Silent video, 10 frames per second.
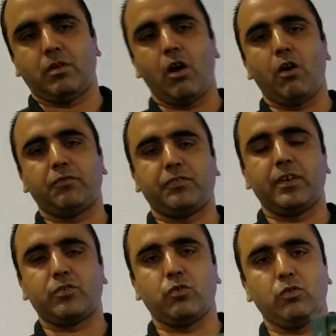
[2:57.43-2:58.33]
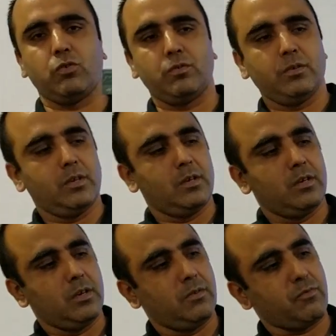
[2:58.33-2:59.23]
of Cisco
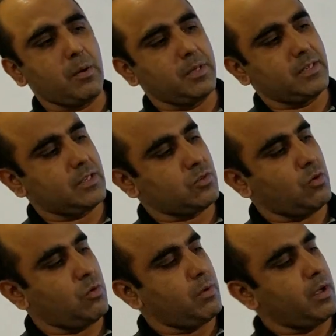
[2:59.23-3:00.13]
from the Cisco.